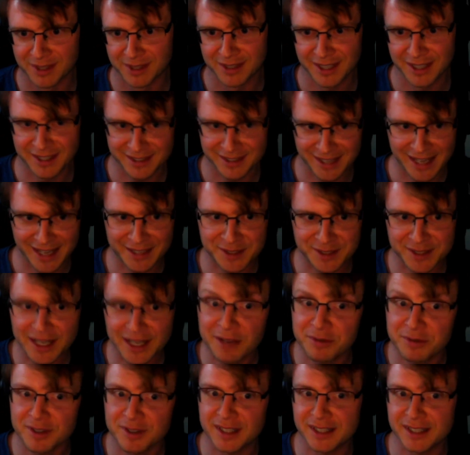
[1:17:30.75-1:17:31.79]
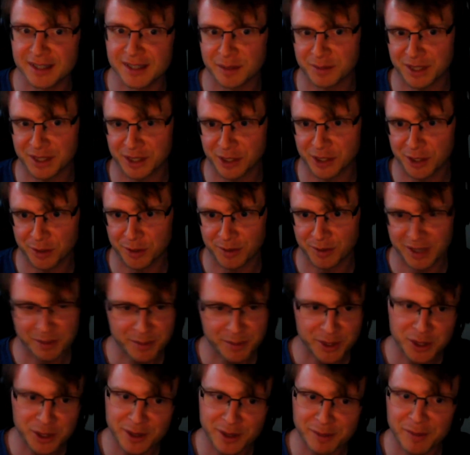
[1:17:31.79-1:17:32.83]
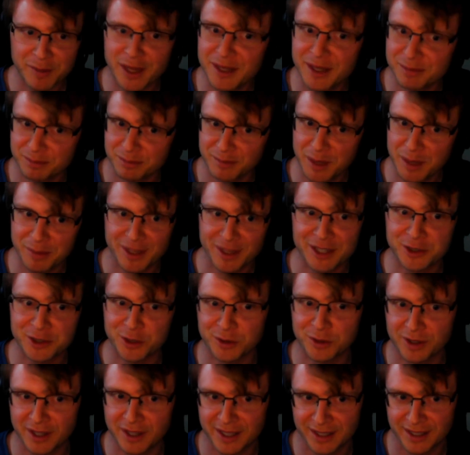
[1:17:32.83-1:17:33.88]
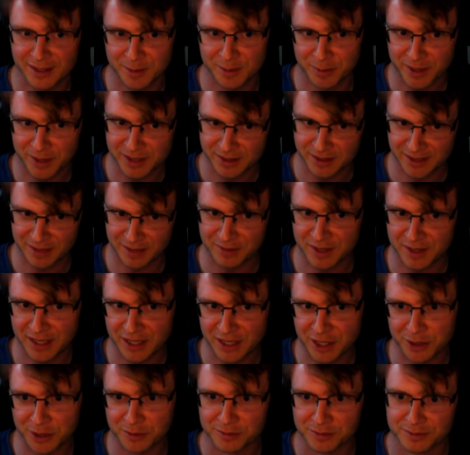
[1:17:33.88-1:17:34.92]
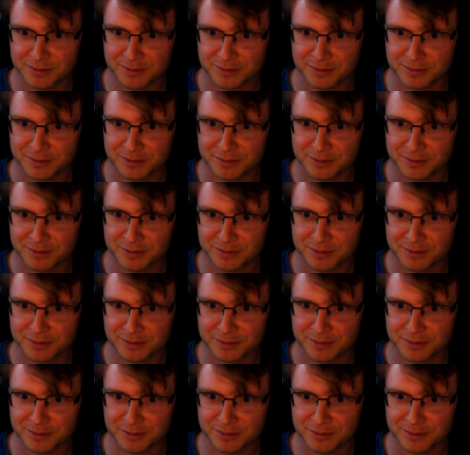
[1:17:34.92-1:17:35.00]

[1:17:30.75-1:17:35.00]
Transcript: It's definitely something new. And it might, maybe there's good things, but it's definitely new.